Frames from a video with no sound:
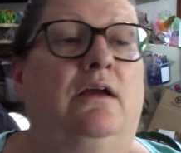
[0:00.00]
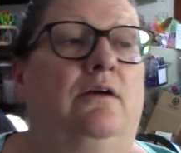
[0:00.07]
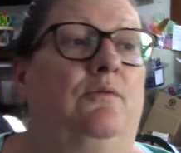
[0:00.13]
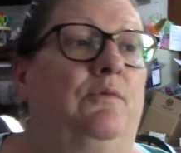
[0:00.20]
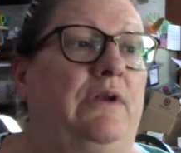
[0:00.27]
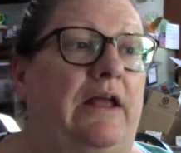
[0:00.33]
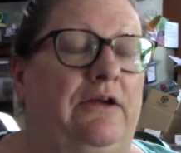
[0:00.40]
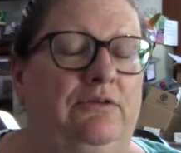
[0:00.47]

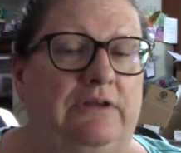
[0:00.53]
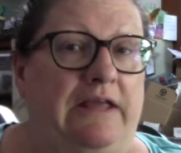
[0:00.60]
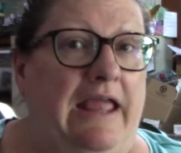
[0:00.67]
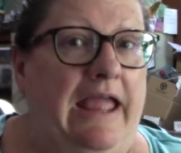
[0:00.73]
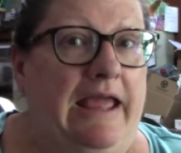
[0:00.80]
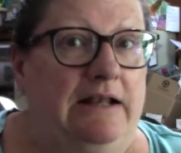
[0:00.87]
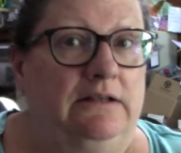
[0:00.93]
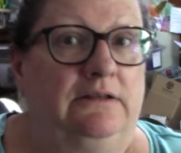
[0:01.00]
When I only
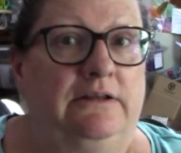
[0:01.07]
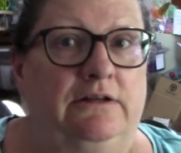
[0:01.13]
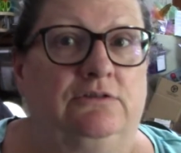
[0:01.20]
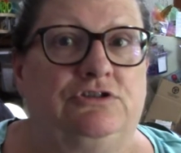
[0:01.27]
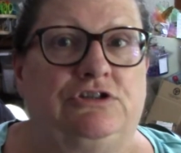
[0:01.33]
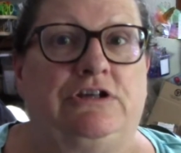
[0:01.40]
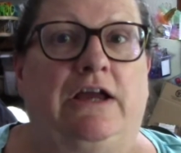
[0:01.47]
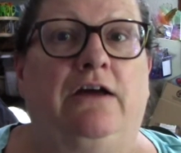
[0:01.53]
had a little
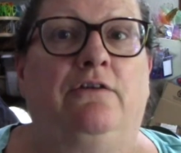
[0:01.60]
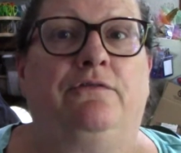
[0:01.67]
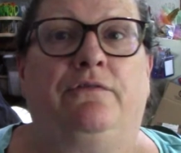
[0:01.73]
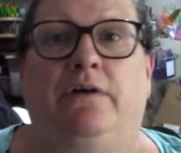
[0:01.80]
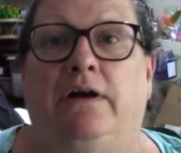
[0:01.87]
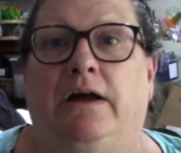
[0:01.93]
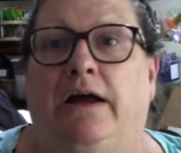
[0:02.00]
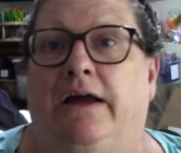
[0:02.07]
shelf,
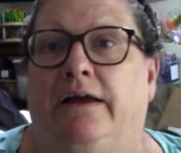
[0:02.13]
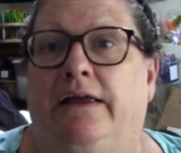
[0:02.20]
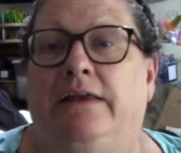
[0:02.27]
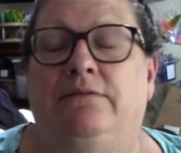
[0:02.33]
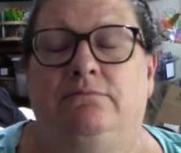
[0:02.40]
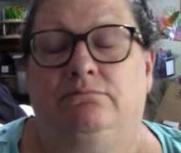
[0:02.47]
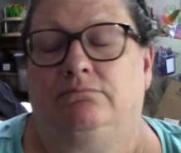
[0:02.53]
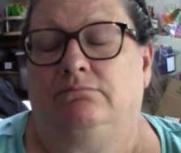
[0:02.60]

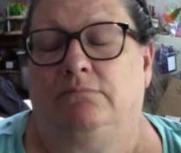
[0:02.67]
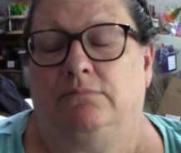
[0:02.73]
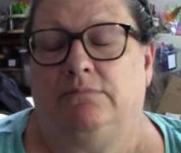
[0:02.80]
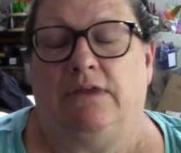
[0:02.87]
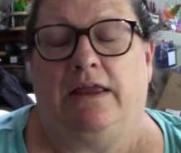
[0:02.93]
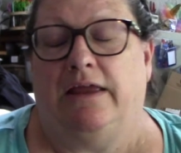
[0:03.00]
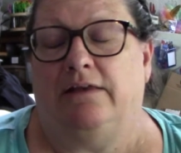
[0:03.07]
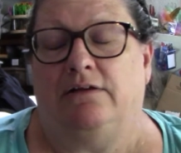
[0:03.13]
and
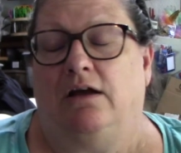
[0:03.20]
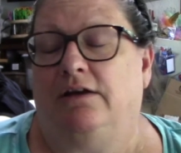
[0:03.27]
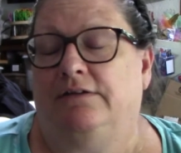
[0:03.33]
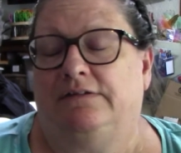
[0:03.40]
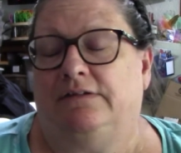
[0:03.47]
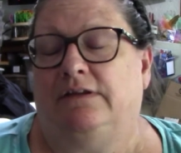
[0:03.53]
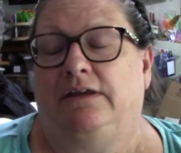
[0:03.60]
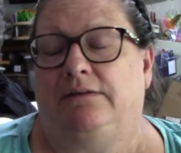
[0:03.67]

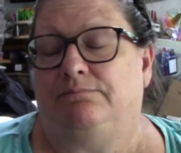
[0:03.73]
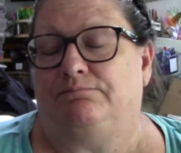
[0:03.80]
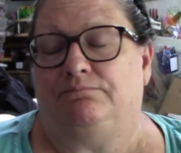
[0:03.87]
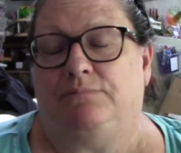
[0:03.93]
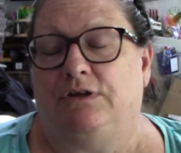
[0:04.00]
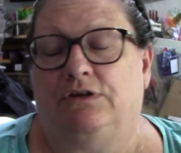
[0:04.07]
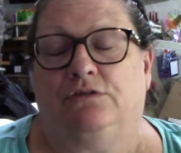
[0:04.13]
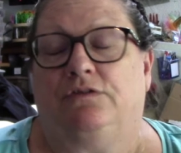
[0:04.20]
honestly
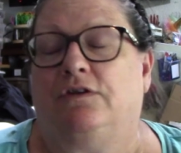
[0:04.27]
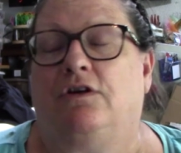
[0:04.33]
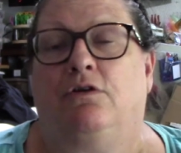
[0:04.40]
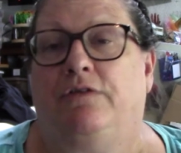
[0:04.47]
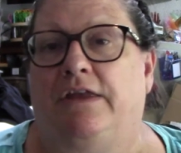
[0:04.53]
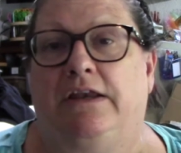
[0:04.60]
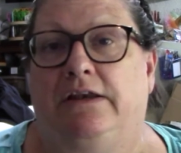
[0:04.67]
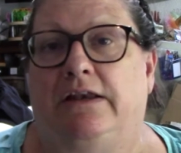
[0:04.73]
years
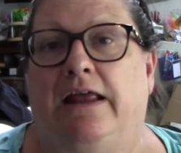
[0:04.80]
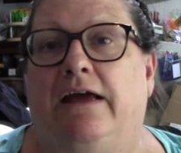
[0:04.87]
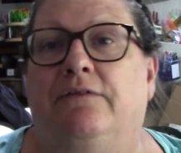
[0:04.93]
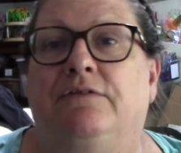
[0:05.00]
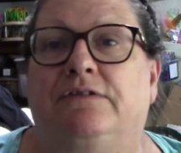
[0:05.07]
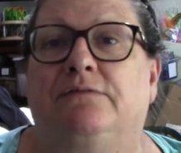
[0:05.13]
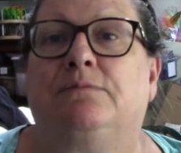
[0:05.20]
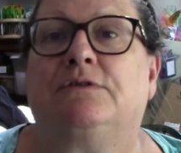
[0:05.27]
ago they didn't
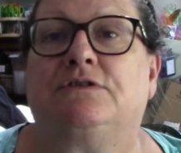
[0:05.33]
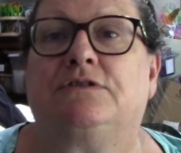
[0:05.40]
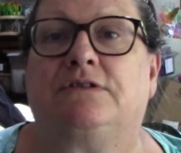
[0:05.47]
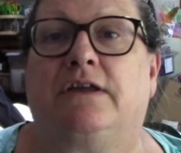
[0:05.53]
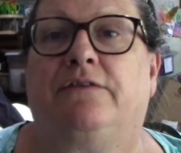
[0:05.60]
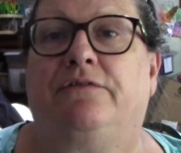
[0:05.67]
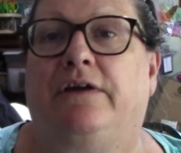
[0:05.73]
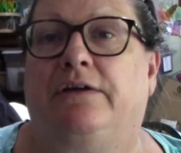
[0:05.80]
have this much
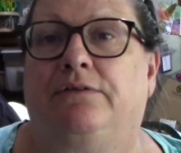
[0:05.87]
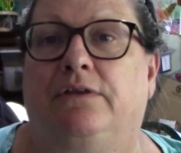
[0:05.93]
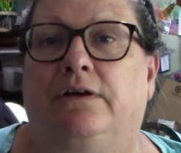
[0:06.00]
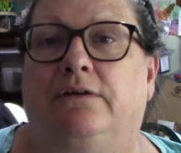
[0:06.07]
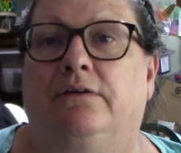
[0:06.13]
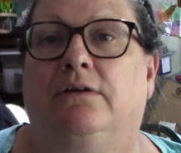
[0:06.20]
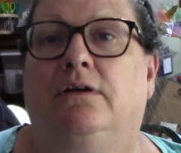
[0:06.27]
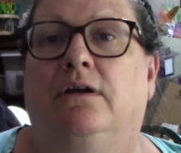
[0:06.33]
stuff out
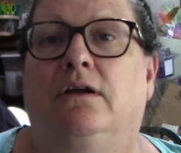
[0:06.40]
there.